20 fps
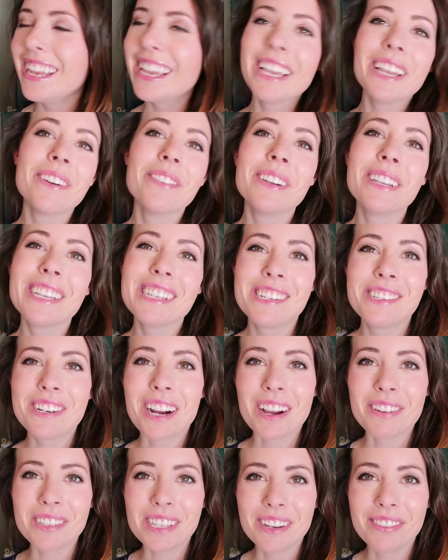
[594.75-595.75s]
and we get
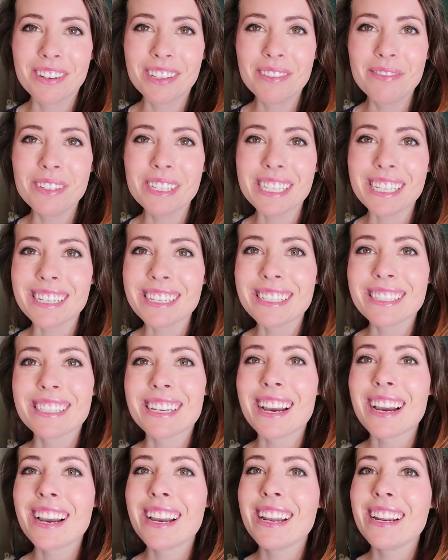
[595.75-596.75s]
dropped off on the Medina
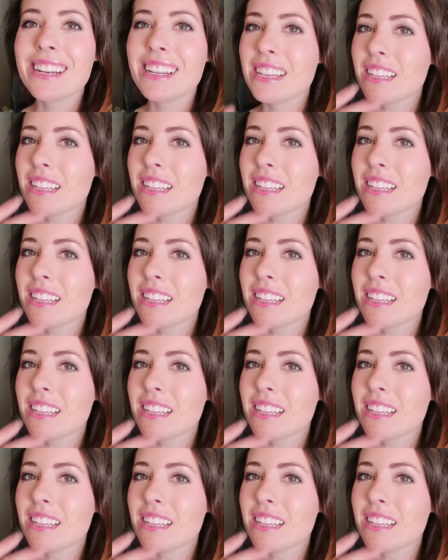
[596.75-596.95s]
side,